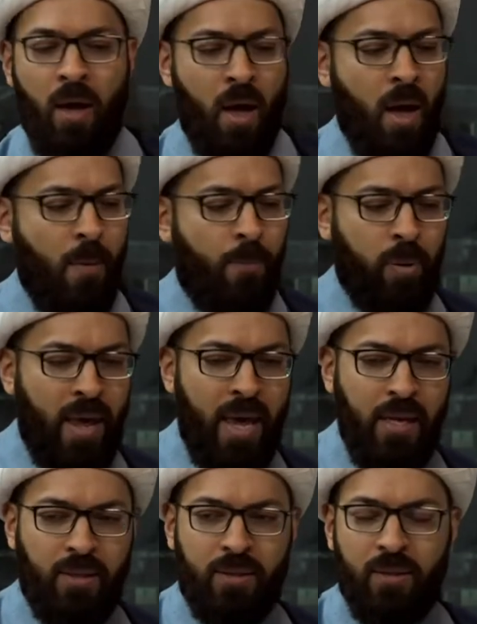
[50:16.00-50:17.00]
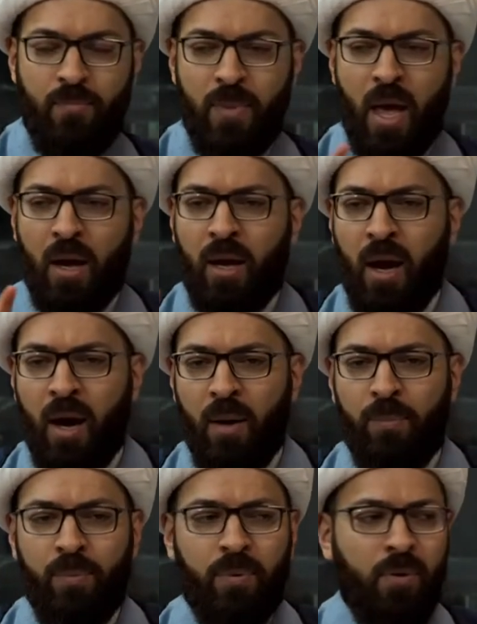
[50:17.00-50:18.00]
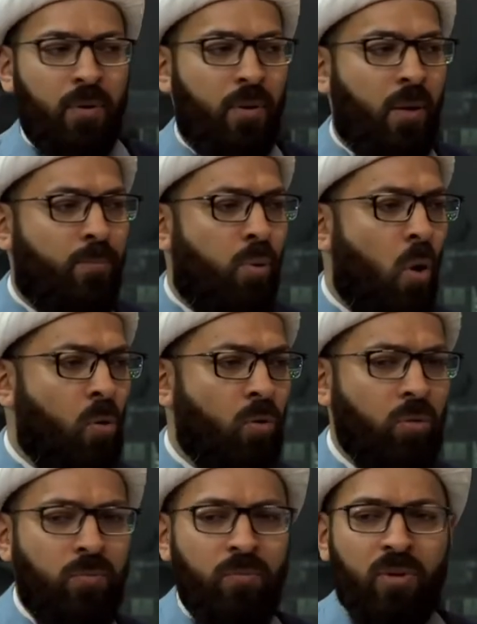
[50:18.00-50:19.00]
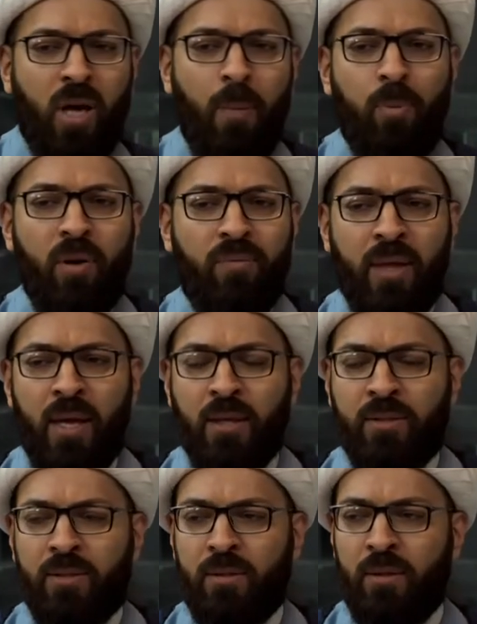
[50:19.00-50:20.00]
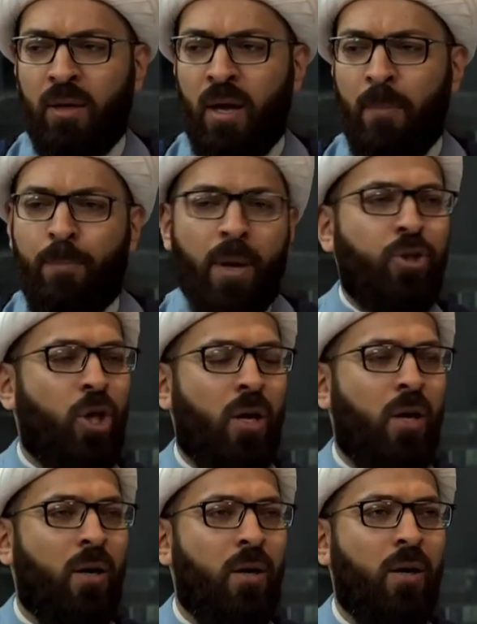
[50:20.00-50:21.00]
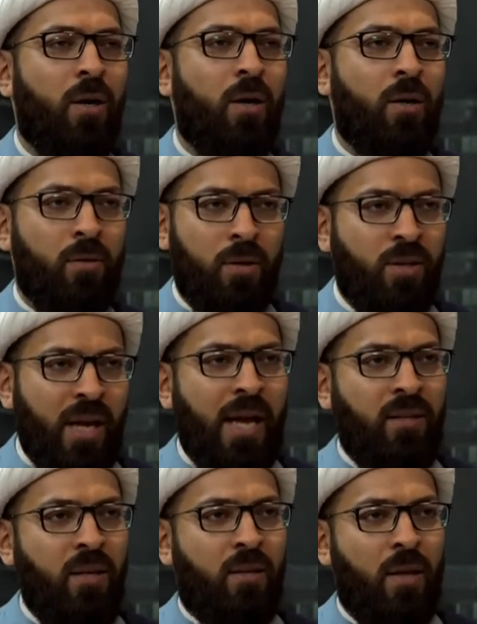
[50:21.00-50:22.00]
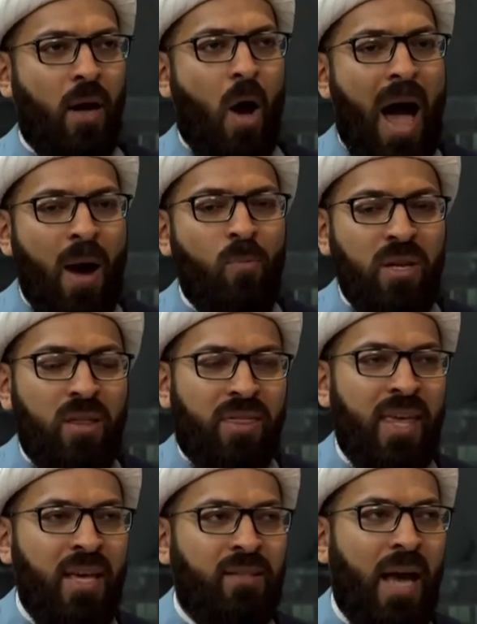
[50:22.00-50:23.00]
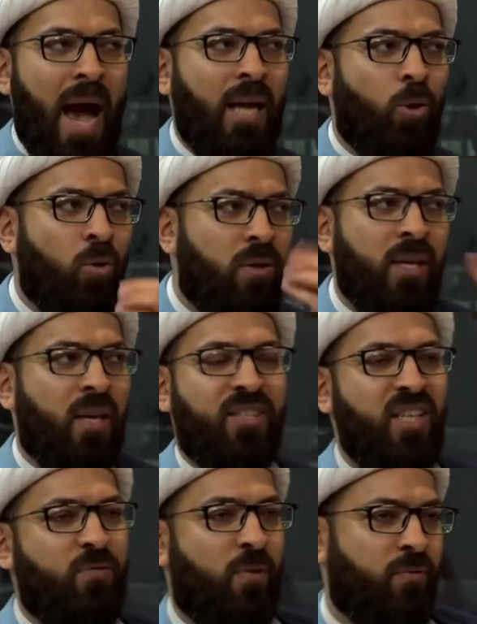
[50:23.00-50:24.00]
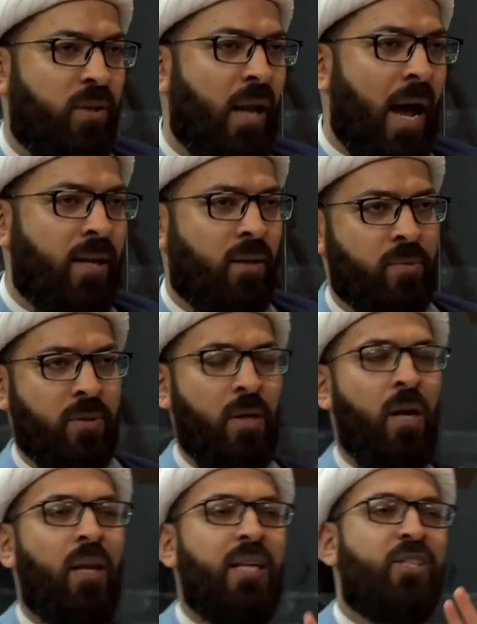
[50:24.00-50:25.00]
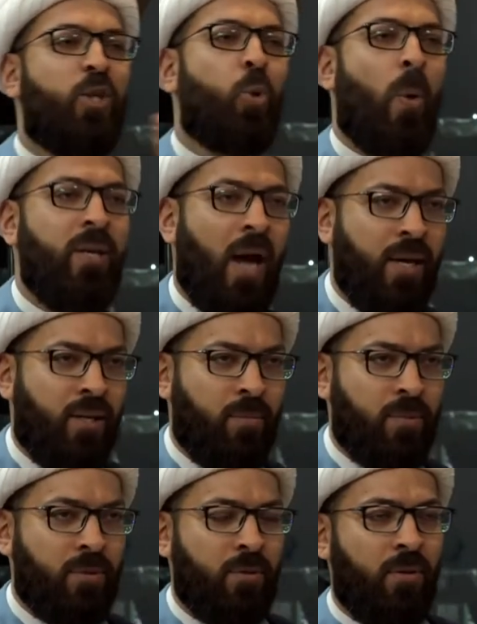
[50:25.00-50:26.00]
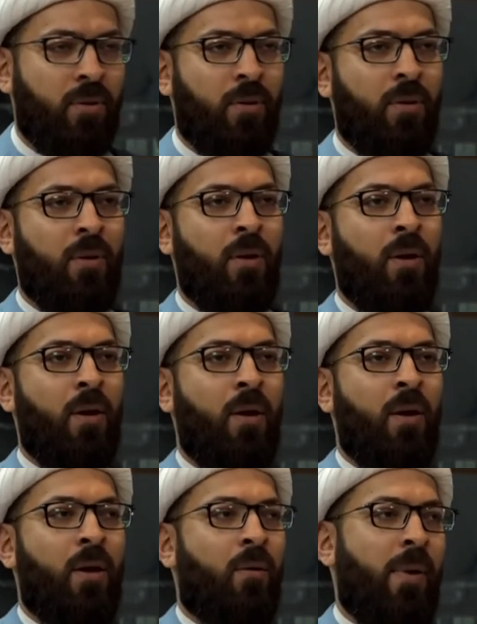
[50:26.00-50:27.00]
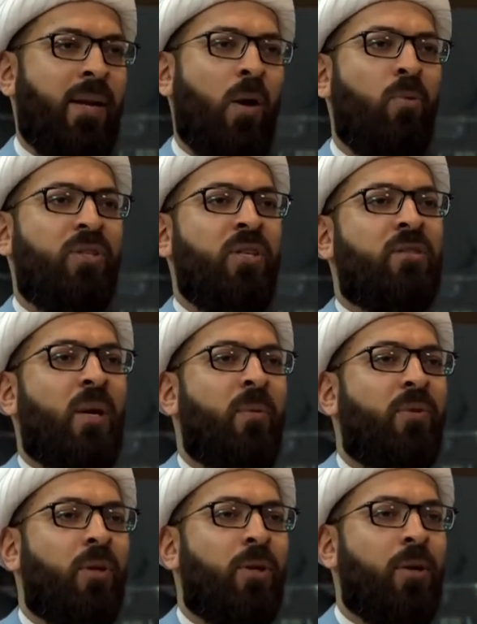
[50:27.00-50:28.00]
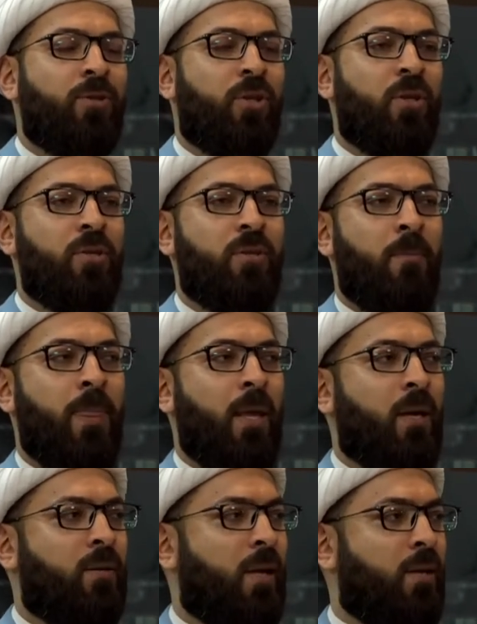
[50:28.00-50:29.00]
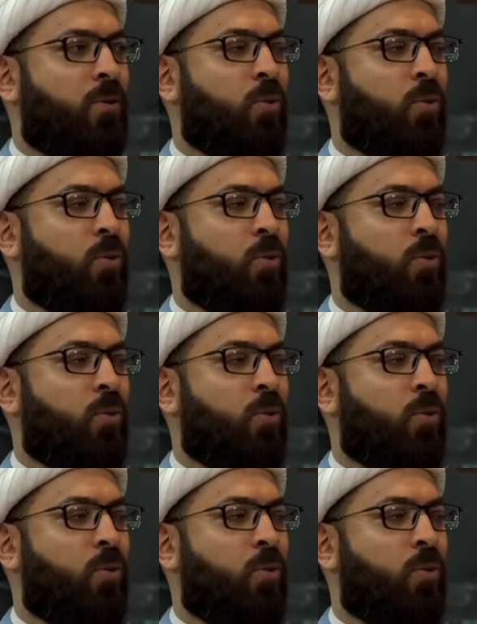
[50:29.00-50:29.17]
A plate, a cup, a bowl, couple of things, a pitcher. There's a hadith. How many things? I don't think exceed 15 items. Let's say 20 items. Right now we see in some of the cultures, they